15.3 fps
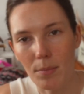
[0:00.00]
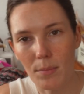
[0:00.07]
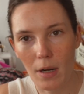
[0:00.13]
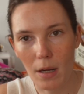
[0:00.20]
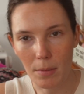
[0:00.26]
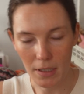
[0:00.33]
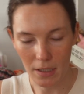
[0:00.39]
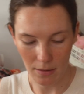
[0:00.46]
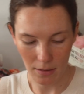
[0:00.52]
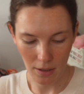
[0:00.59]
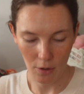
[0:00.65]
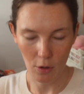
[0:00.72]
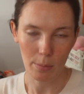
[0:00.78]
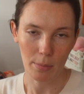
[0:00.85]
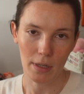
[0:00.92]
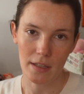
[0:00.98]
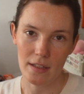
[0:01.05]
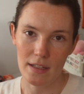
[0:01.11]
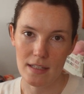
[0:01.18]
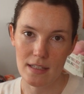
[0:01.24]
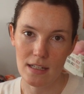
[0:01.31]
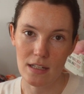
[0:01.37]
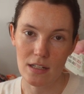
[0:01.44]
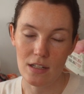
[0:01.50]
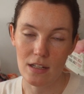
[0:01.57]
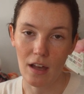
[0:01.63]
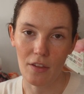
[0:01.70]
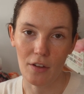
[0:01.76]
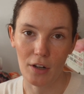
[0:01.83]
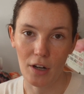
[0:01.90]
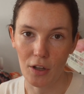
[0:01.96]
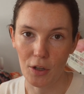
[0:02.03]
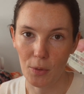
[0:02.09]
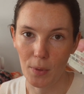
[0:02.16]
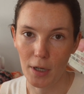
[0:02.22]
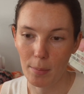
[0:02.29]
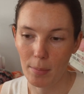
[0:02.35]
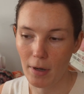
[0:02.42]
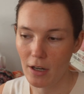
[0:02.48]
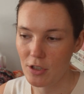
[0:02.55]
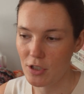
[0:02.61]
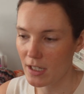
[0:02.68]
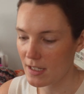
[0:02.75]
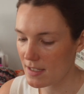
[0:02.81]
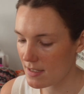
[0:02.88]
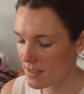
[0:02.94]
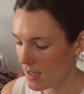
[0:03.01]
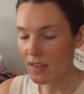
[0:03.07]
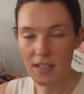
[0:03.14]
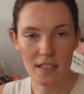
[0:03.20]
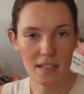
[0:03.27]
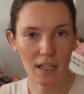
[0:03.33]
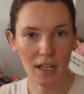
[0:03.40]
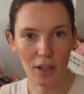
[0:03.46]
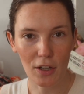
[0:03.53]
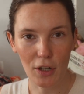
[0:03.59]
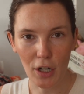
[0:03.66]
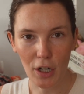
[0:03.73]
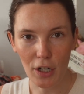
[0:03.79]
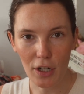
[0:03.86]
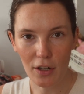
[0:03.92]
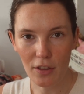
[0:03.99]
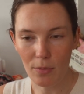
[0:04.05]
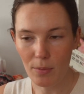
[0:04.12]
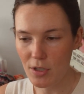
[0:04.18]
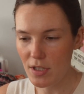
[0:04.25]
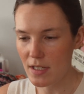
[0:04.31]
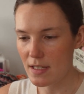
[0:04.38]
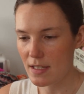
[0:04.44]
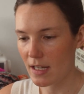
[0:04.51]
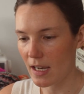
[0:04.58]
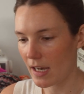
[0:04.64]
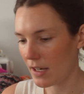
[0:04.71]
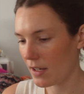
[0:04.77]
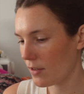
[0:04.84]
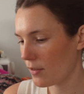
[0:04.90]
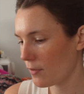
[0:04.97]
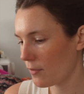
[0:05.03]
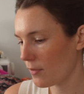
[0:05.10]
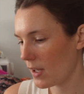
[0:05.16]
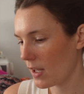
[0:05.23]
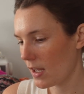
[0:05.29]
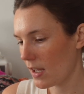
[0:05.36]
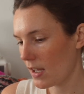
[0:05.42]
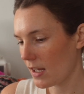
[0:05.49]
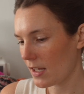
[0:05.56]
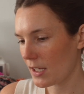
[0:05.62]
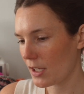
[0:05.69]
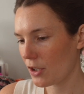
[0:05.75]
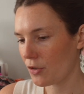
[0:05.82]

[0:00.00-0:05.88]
probably going to incorporate this into other color work projects. This is the color Earth, which is kind of like a